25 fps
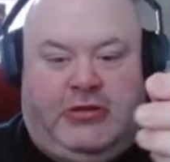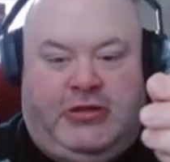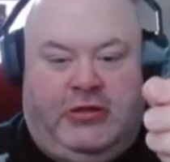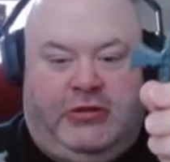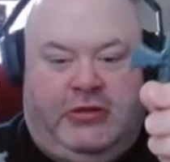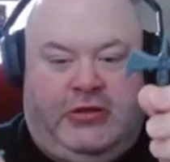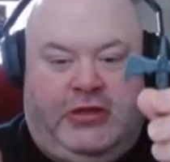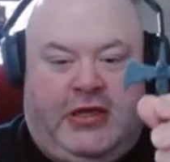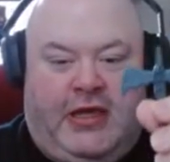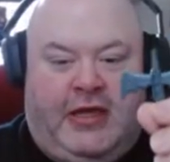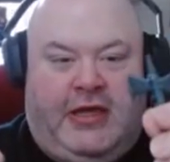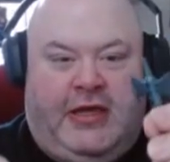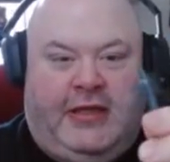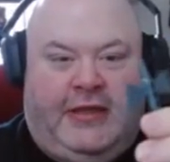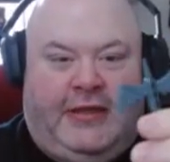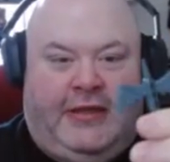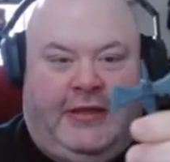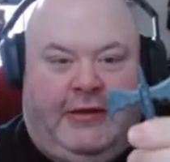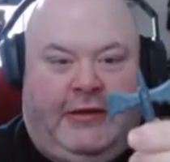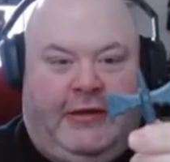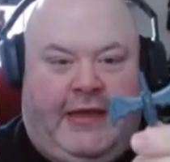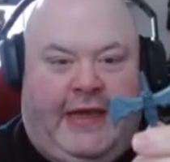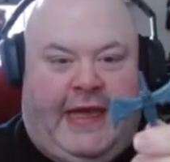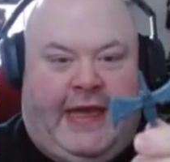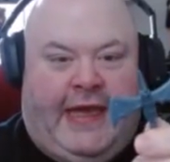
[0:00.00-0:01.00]
So you got a
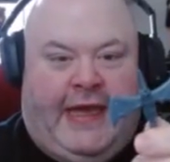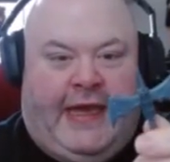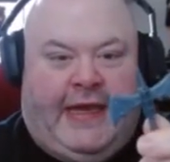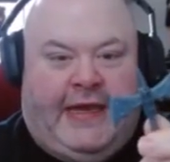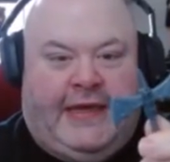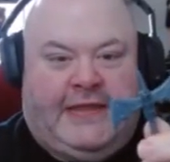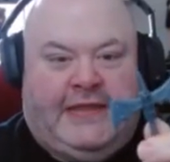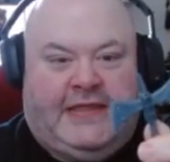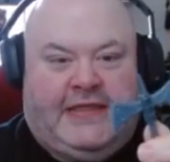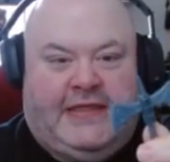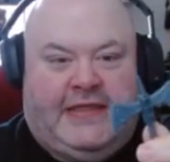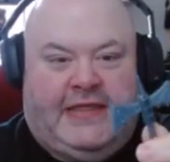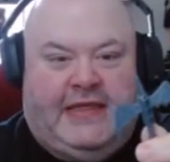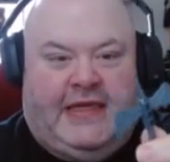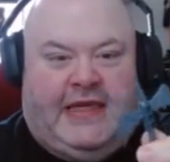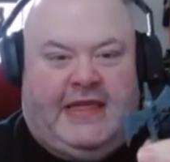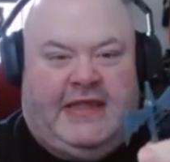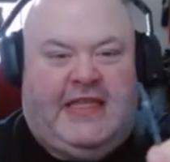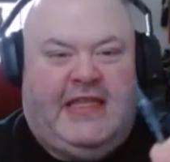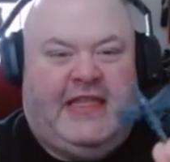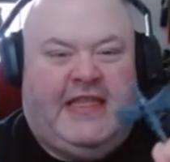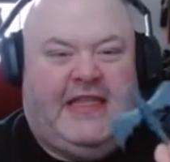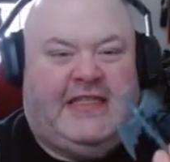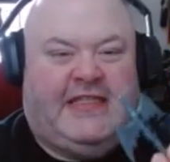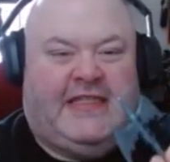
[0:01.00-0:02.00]
little axe. I
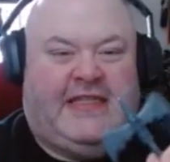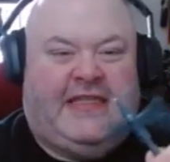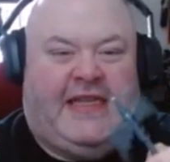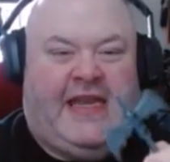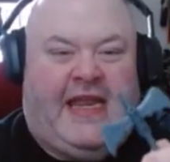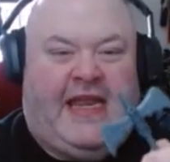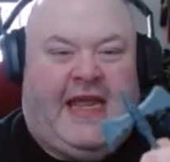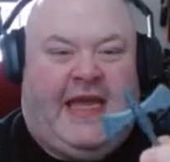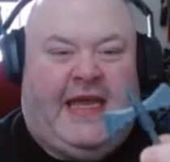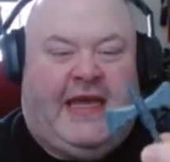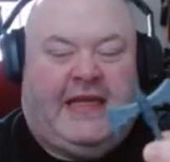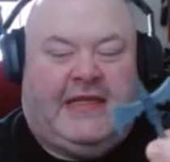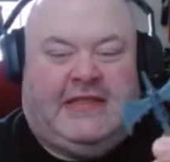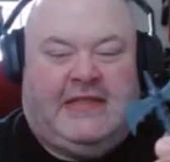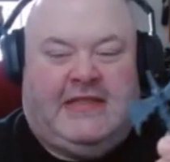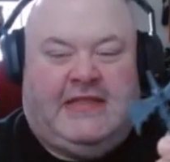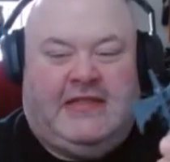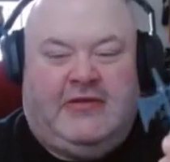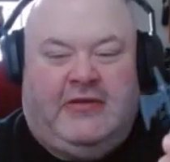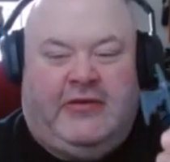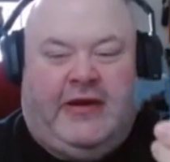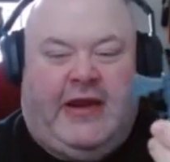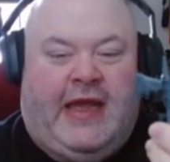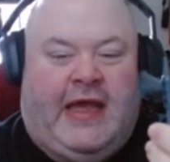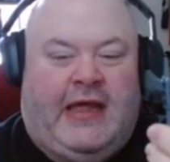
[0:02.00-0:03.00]
think this is an axe
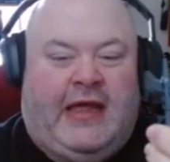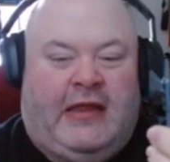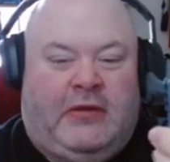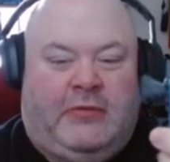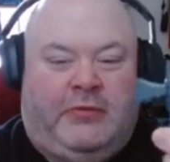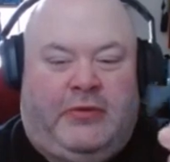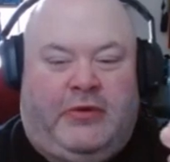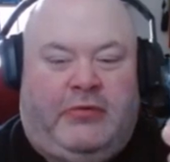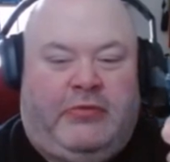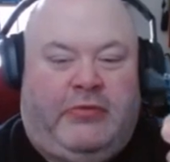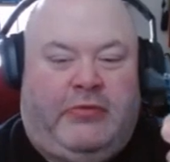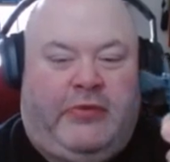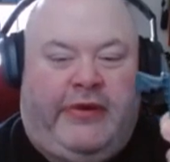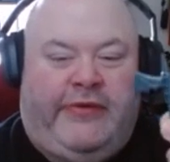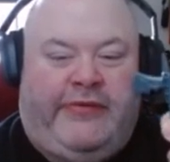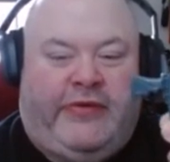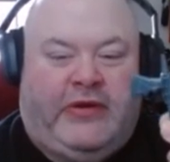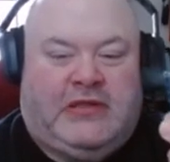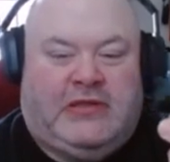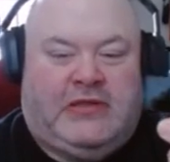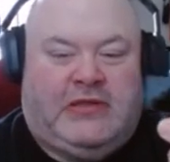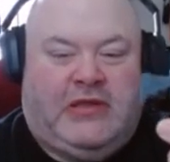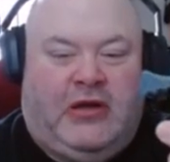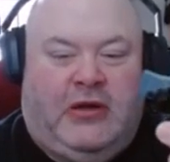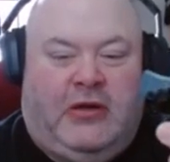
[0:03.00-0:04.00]
or a halberd, whatever
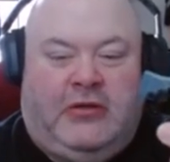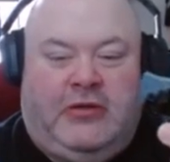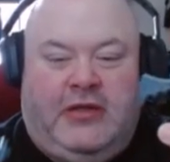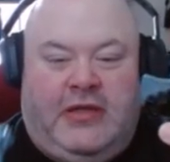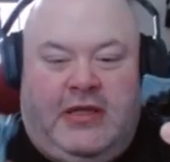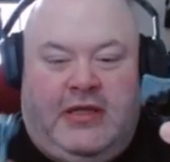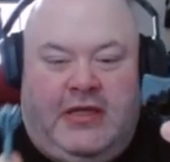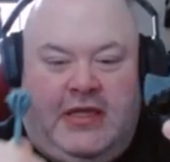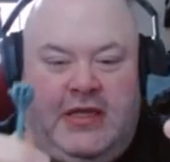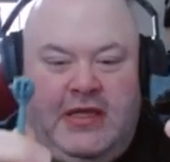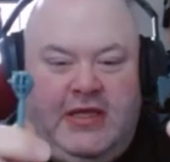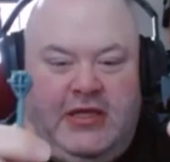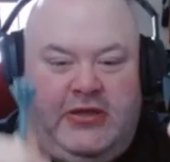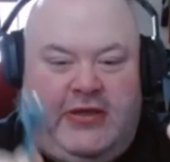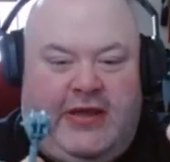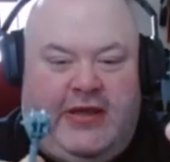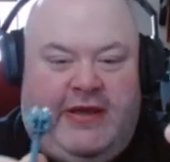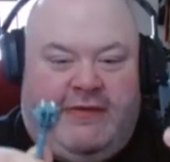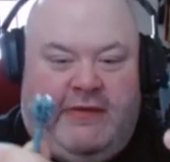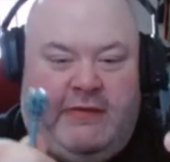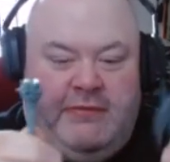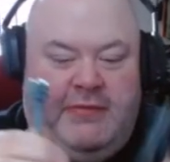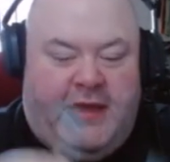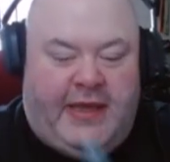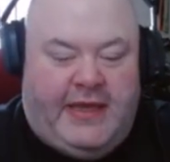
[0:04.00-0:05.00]
it's called. You
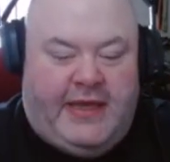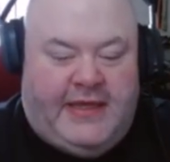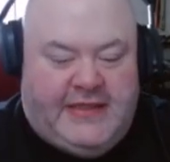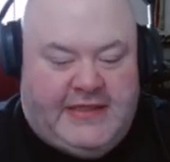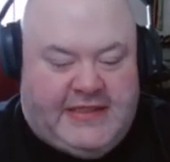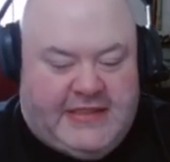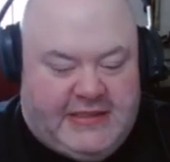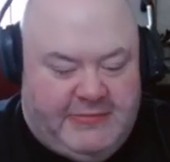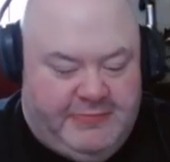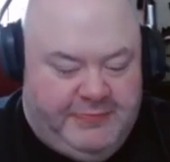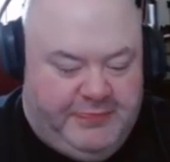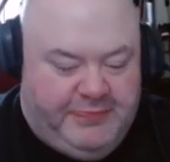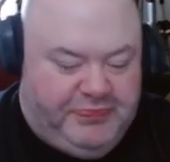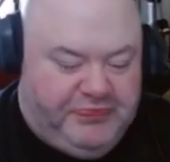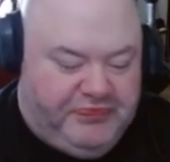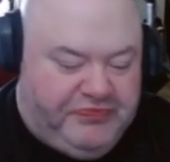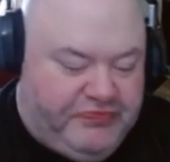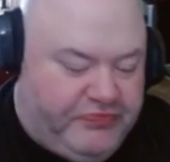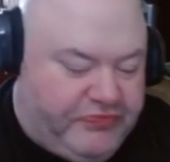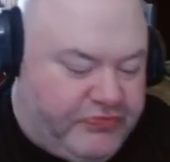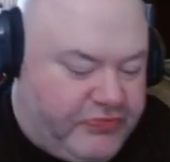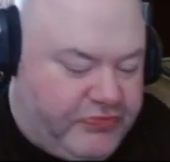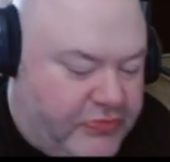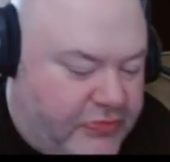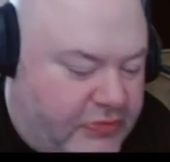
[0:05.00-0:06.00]
have a mace.
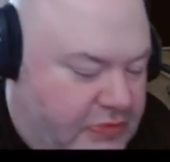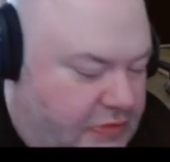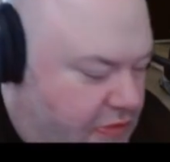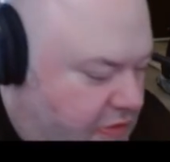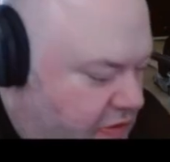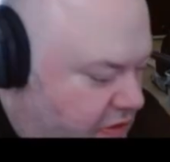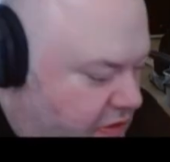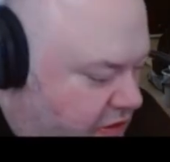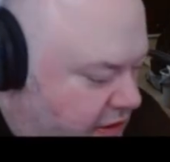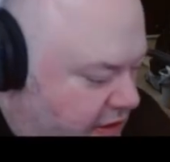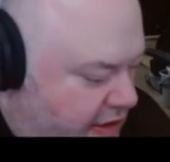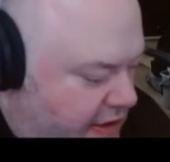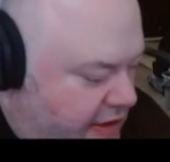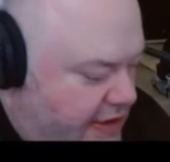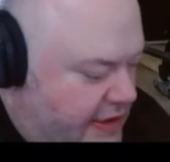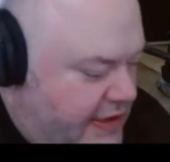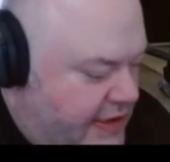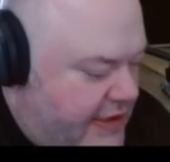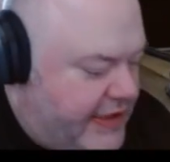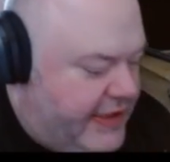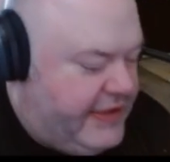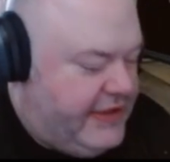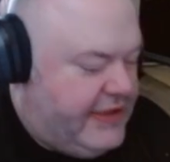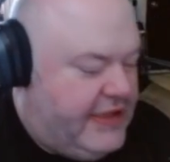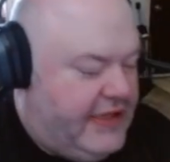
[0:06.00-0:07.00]

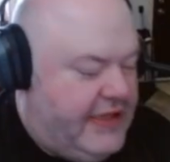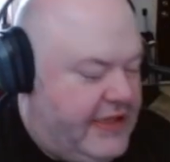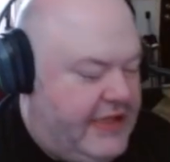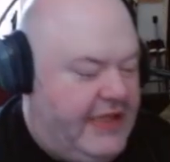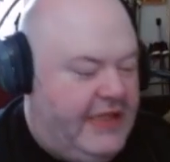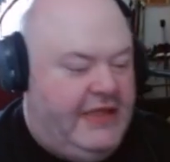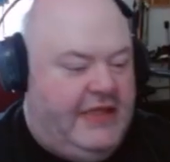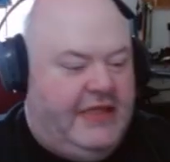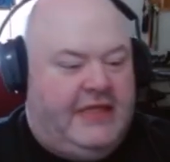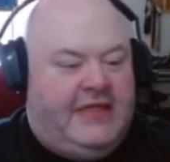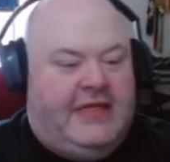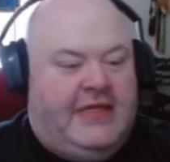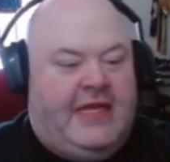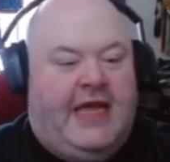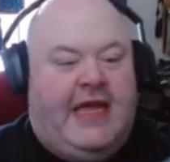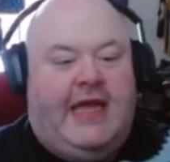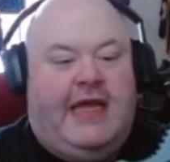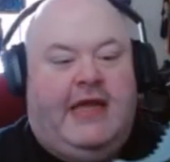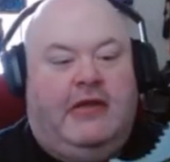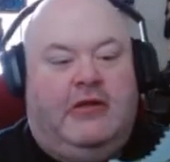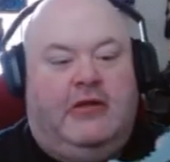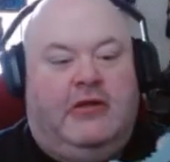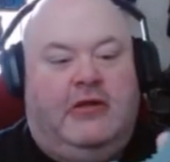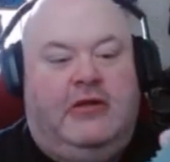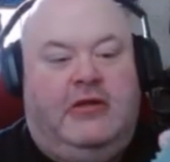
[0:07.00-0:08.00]
And then in the
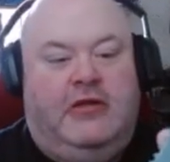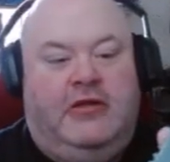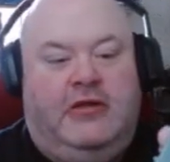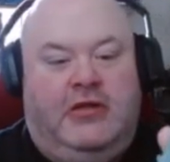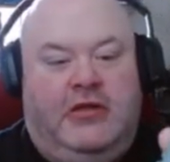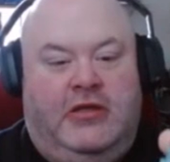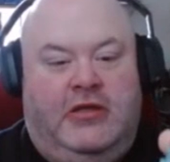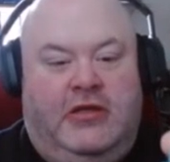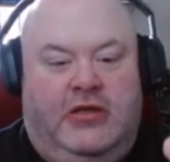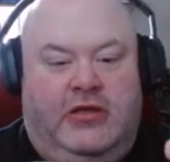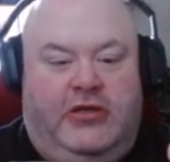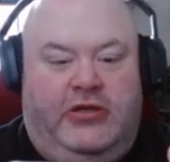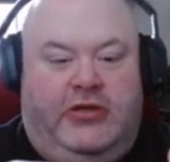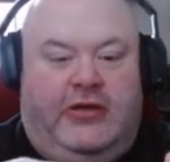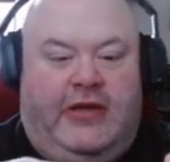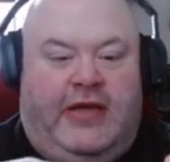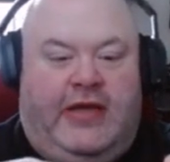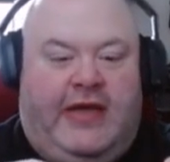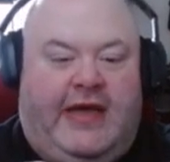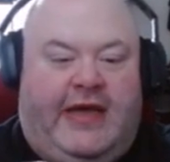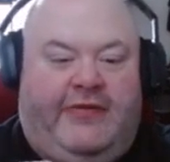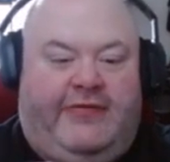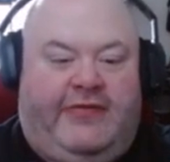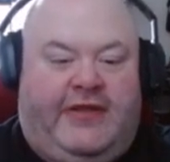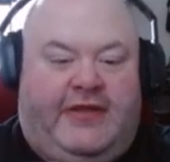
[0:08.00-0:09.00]
tail, you
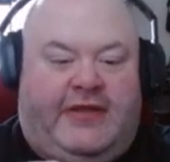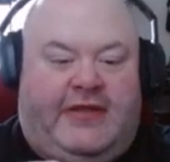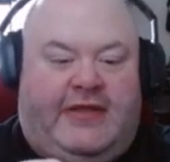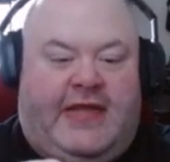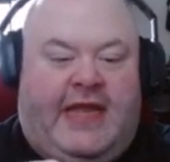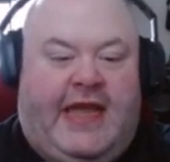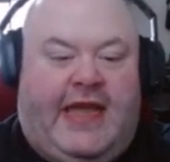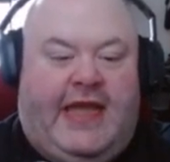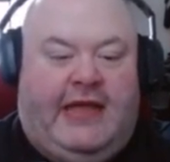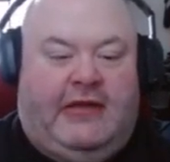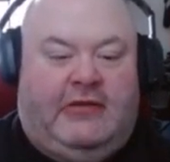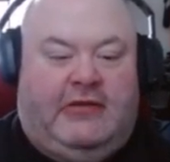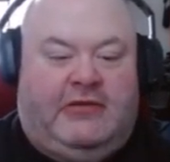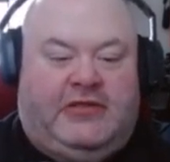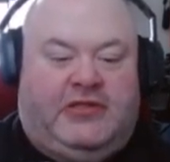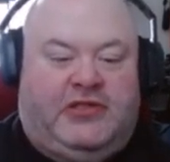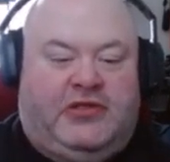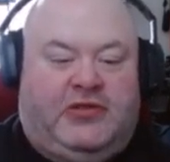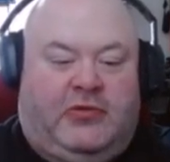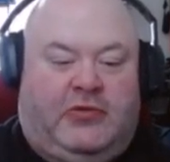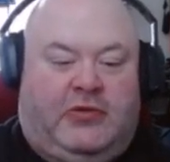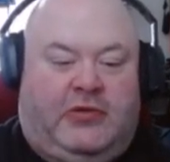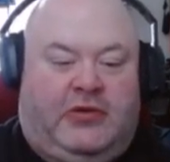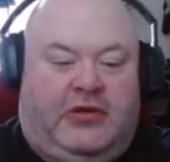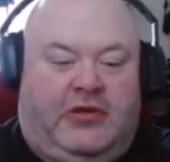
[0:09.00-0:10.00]
have the tail
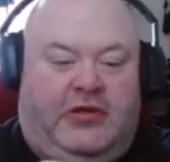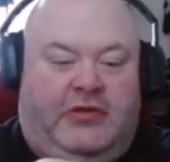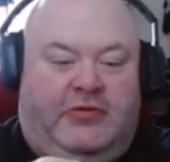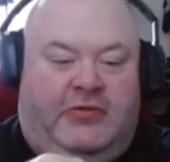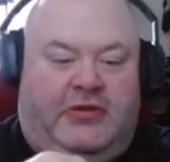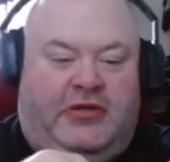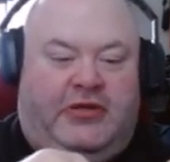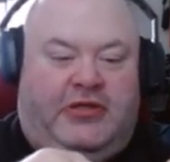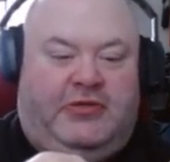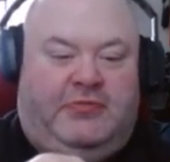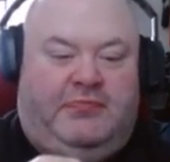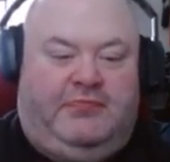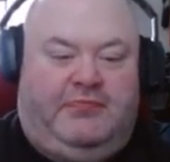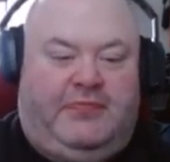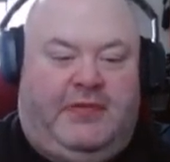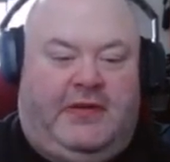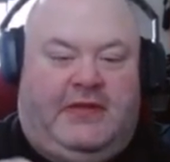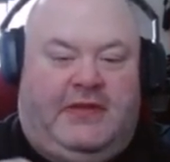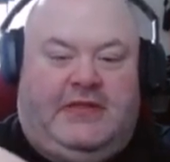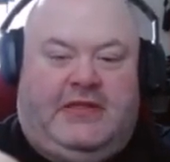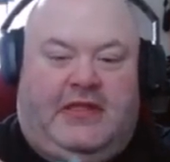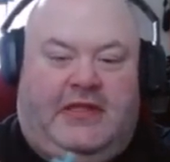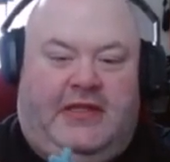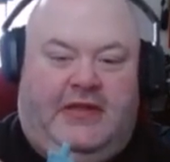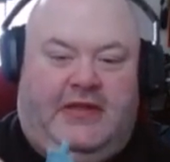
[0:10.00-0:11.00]
sword, which
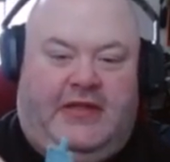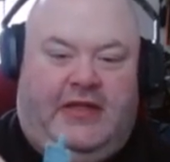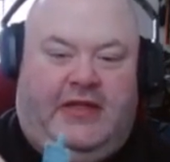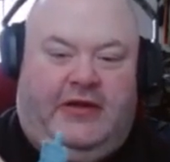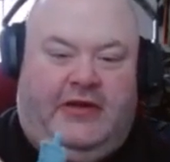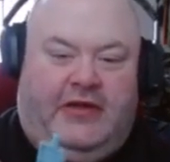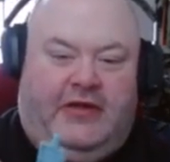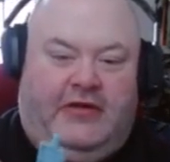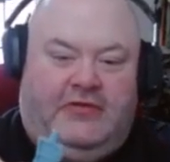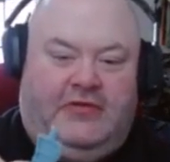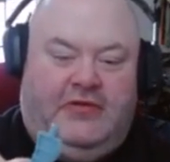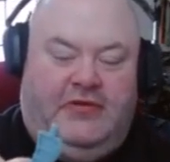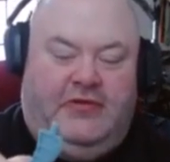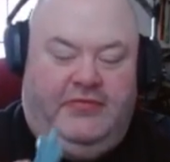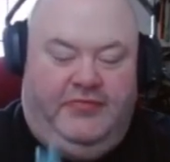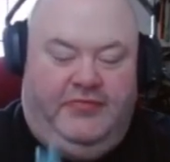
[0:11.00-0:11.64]
basically, there you go.